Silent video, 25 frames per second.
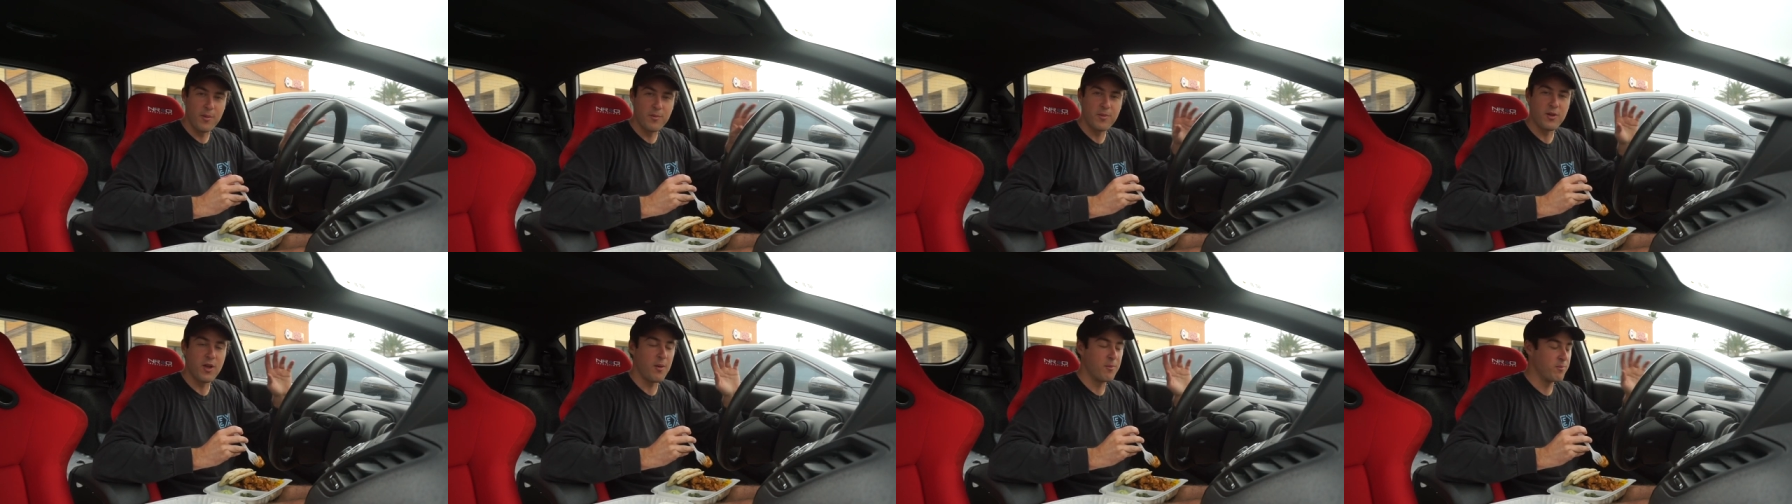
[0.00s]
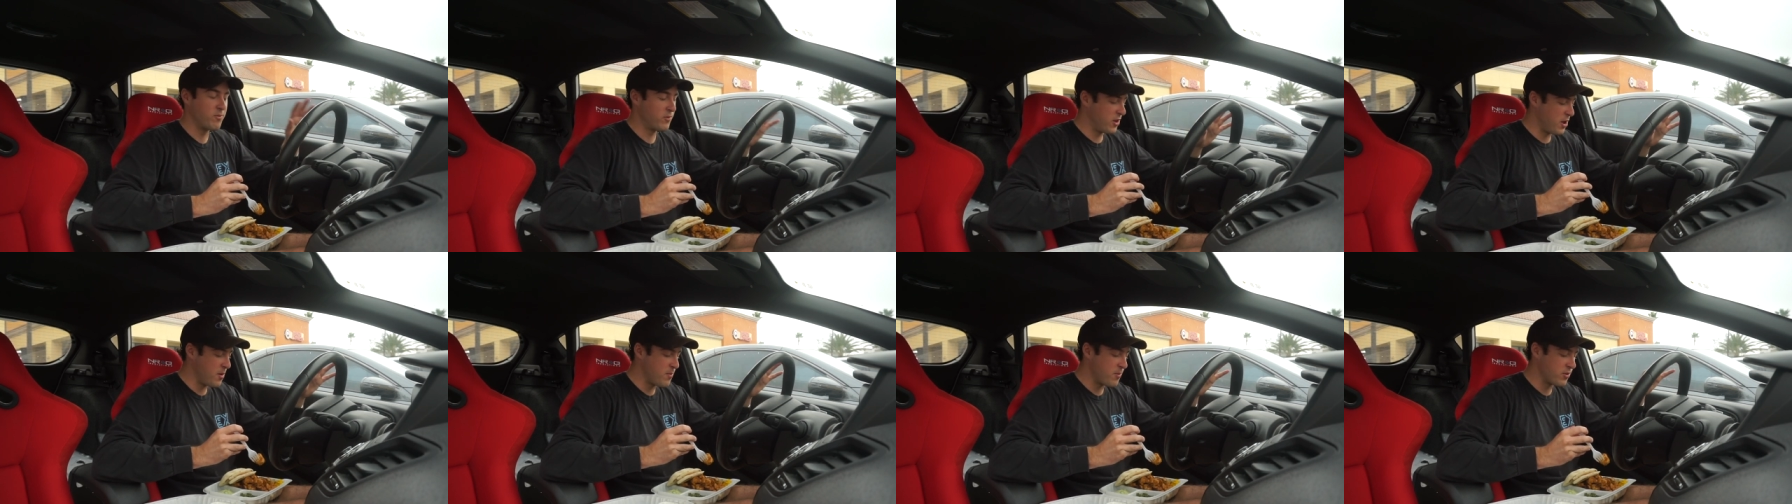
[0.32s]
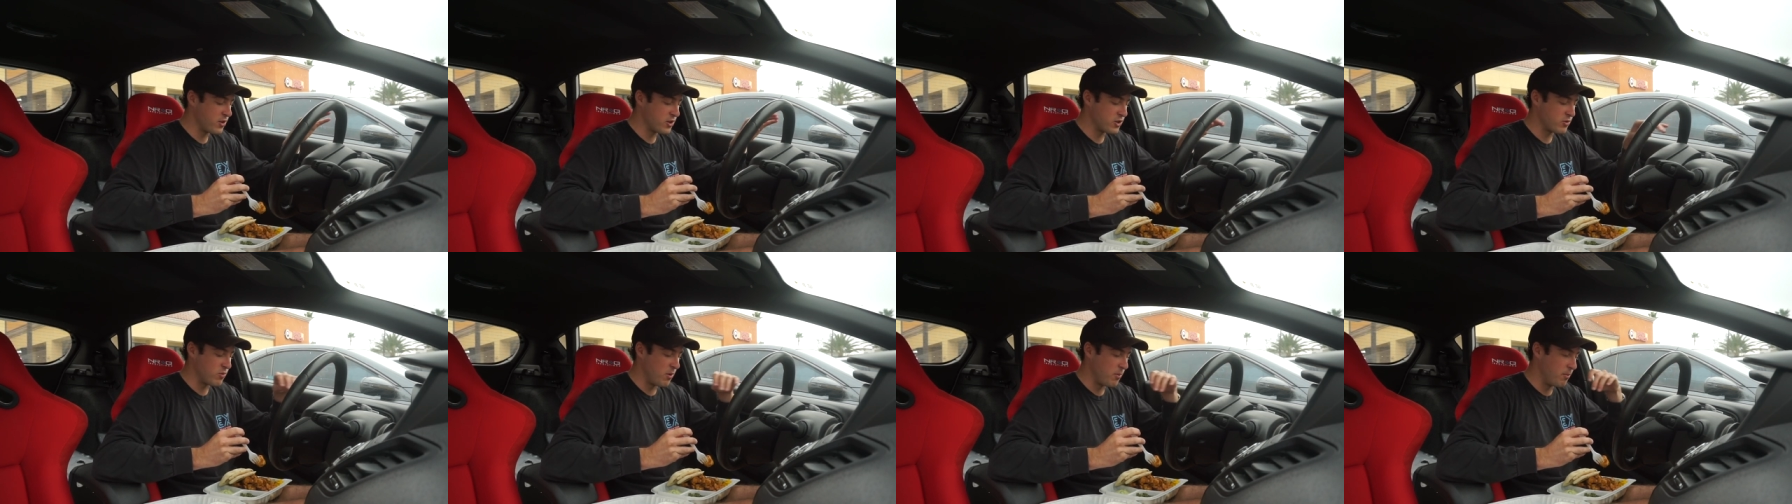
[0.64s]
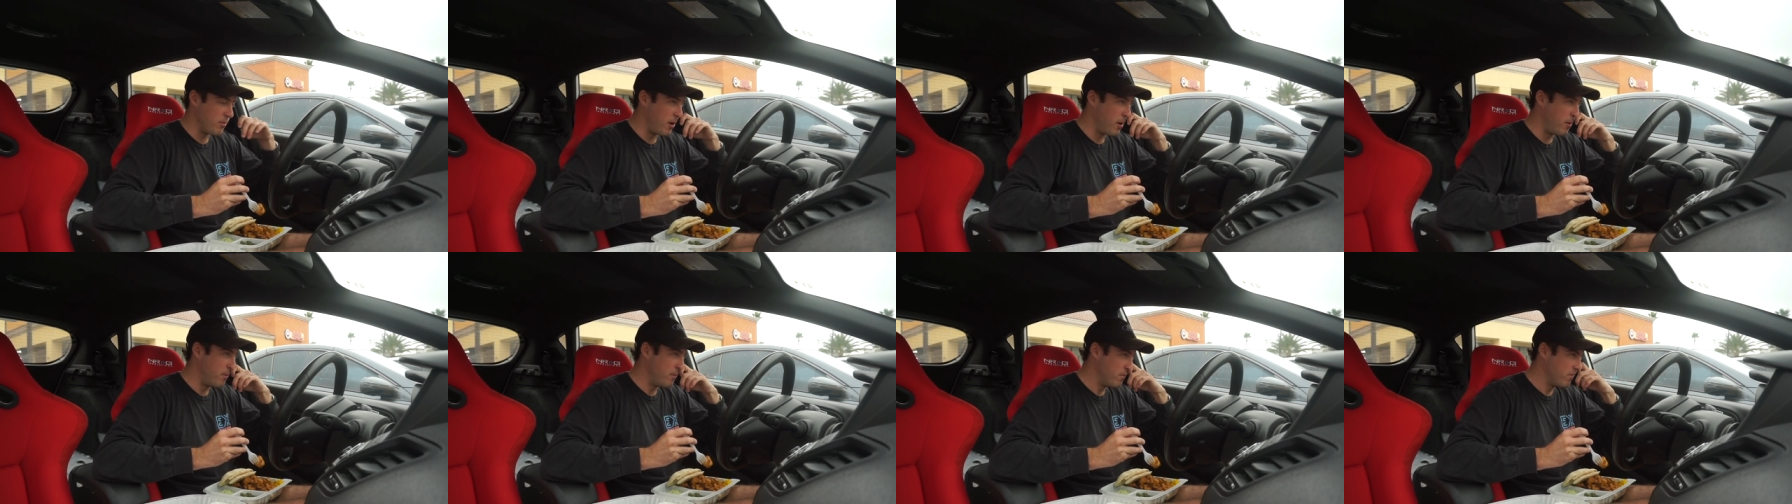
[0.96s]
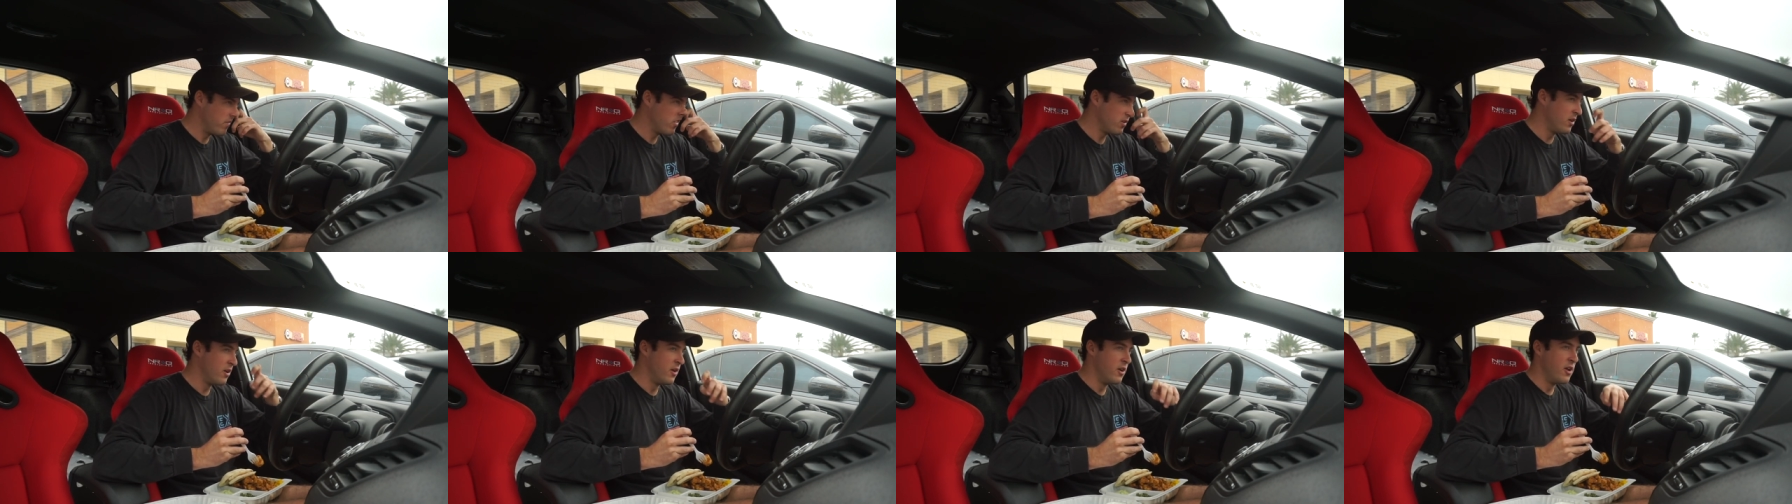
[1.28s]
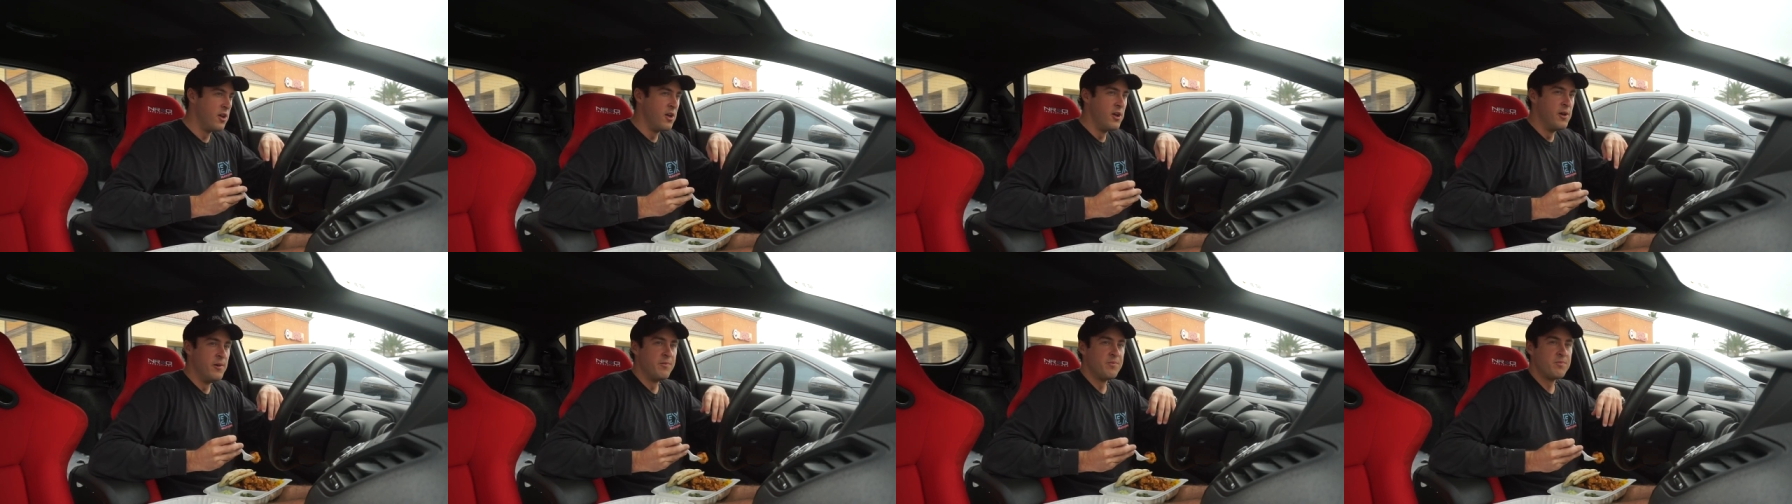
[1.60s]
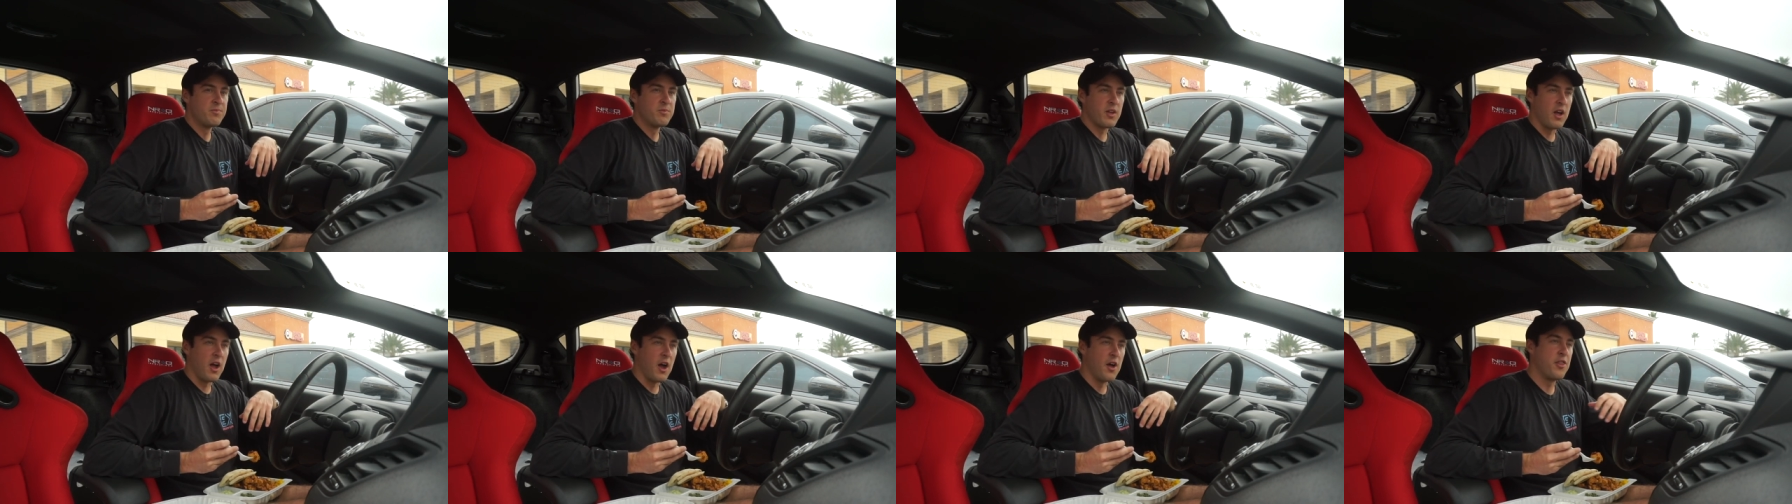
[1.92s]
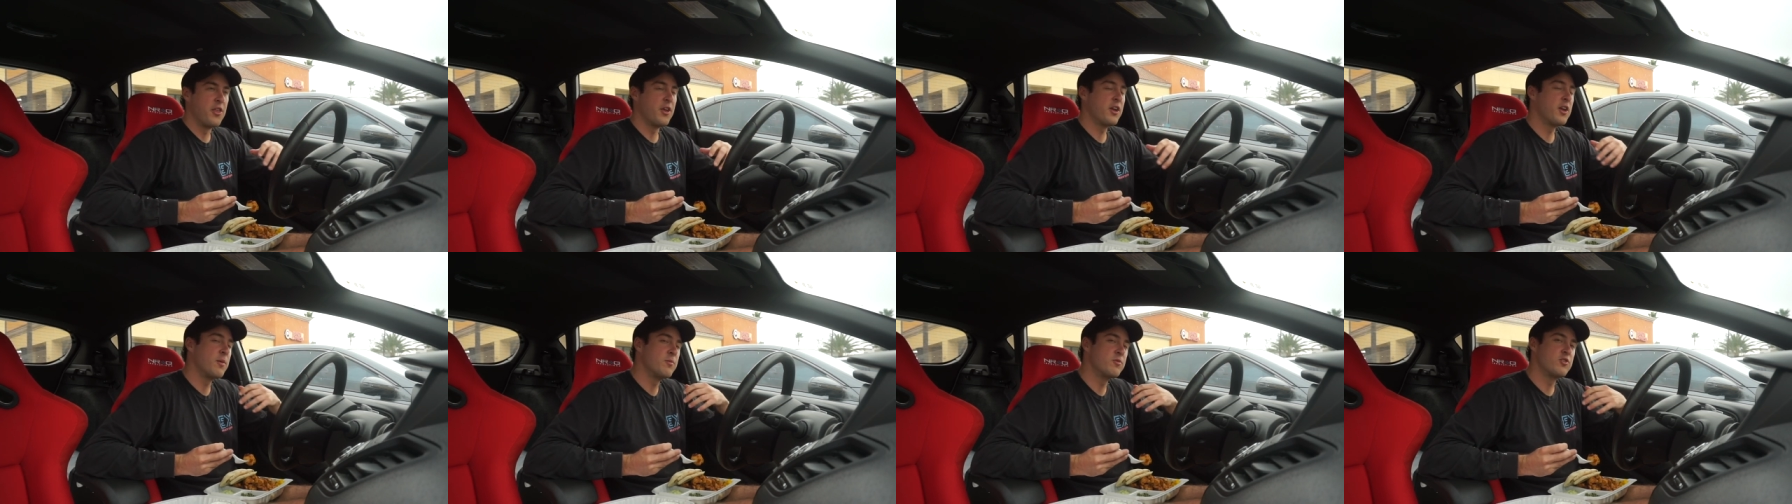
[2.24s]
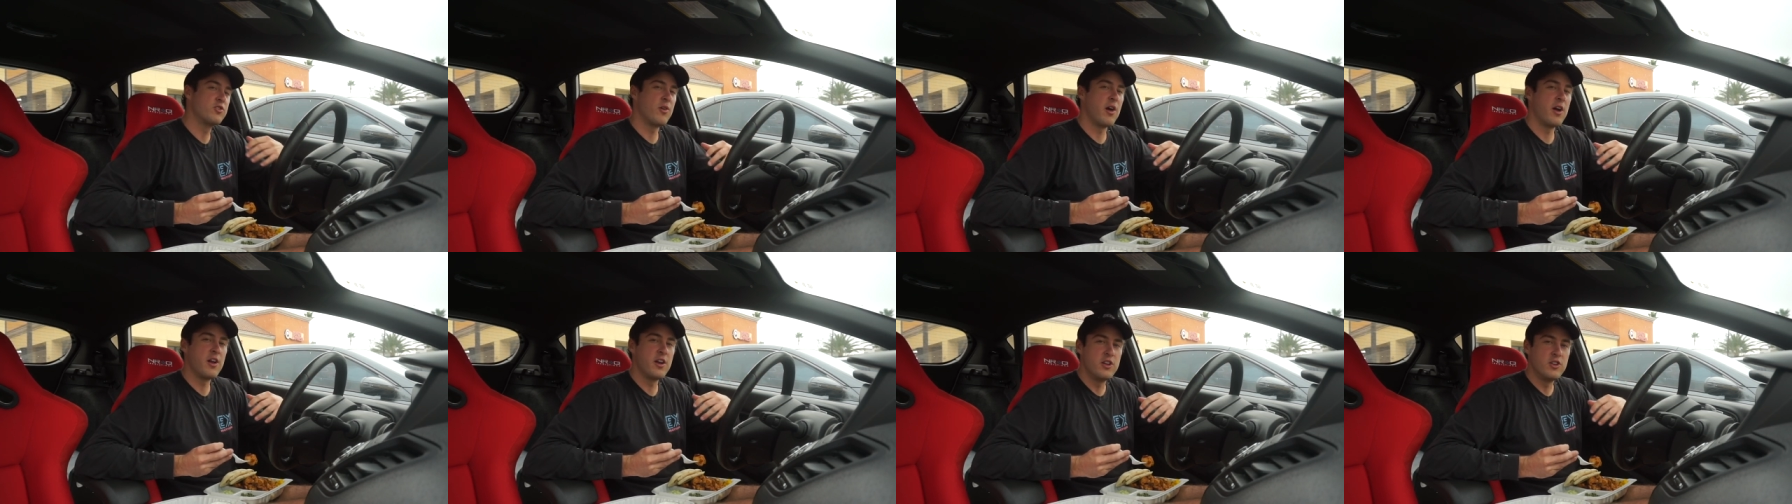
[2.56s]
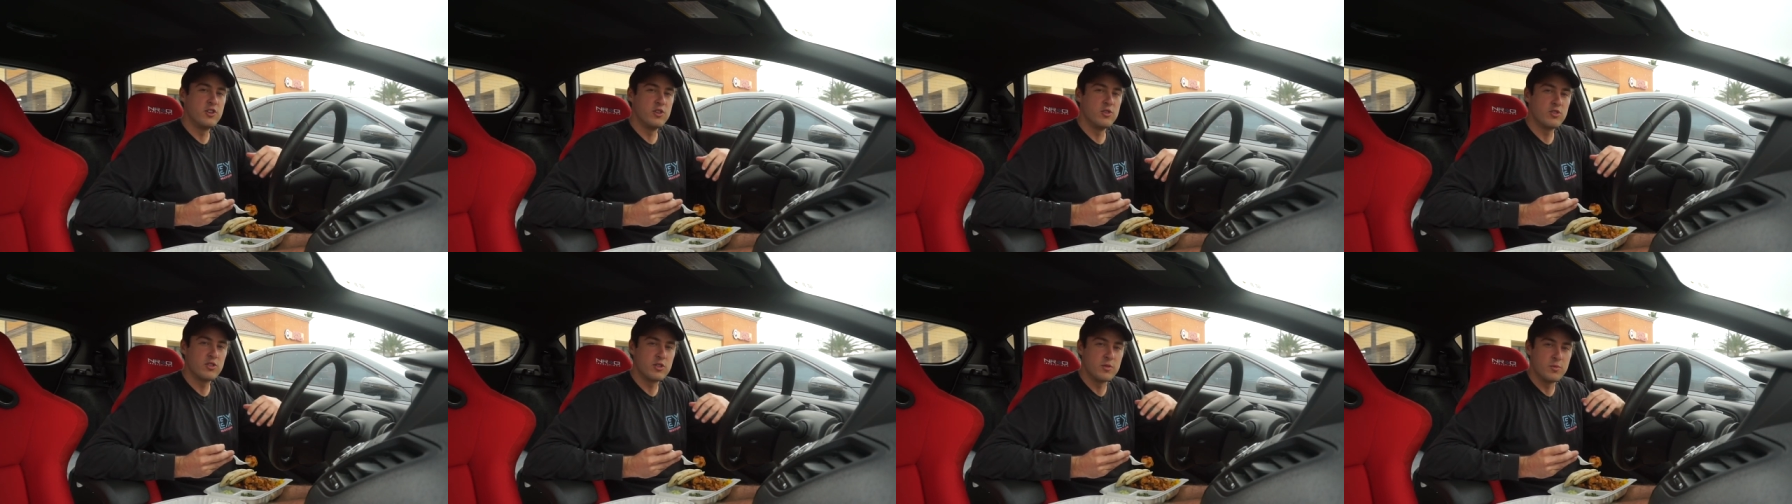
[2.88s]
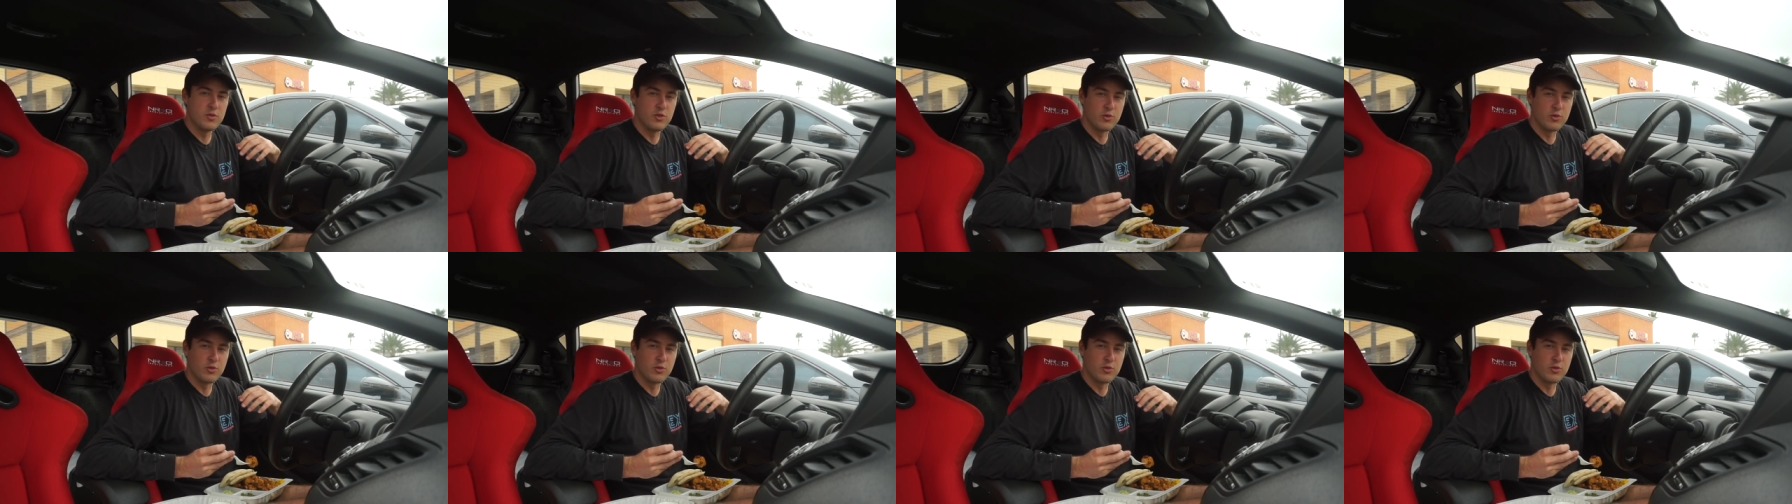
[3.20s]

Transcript: I'm I'm keeping this one, but I think I'm trying to do some